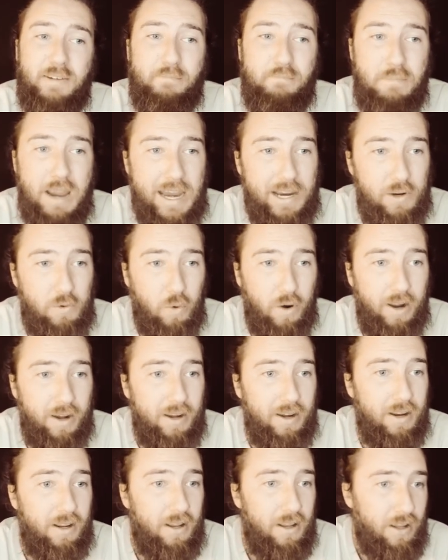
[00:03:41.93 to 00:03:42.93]
make one.
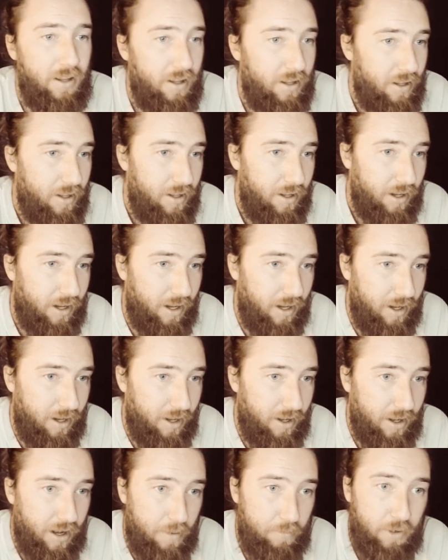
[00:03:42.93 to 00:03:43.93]

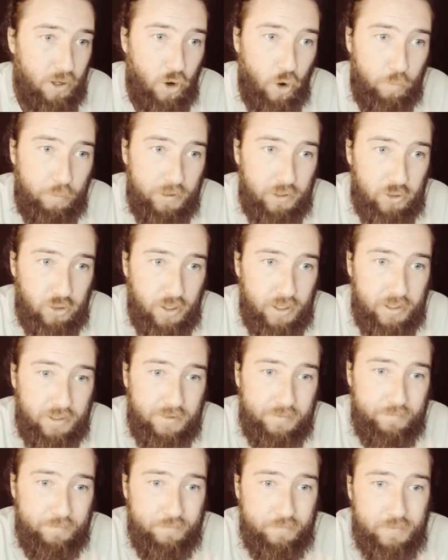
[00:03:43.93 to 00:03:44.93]
I'm going to open
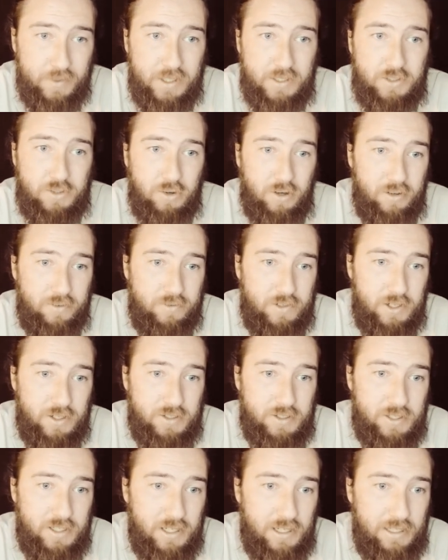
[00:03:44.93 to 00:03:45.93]
Krita. It's sort of
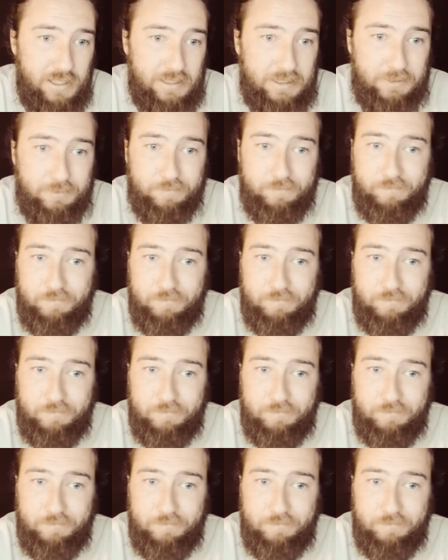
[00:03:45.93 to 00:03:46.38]
just a